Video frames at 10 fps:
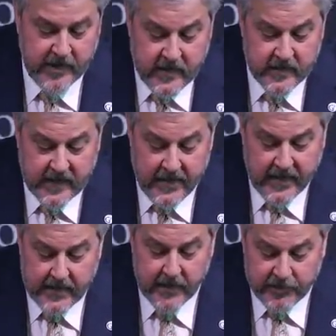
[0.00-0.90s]
Jesus gave
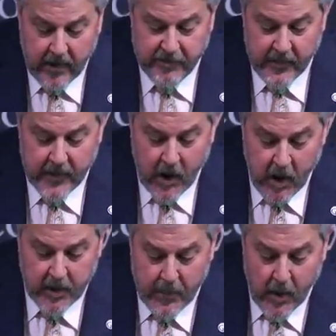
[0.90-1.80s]
an illustration that
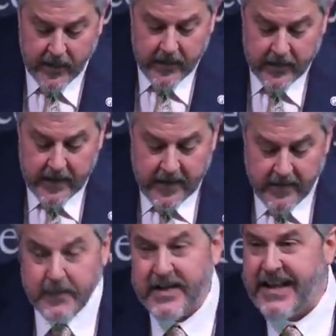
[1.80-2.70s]
called upon
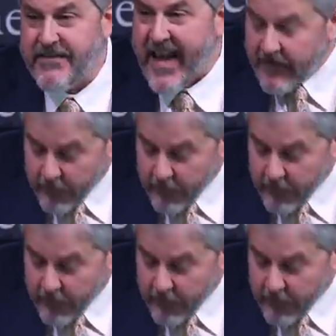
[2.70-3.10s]
them to leave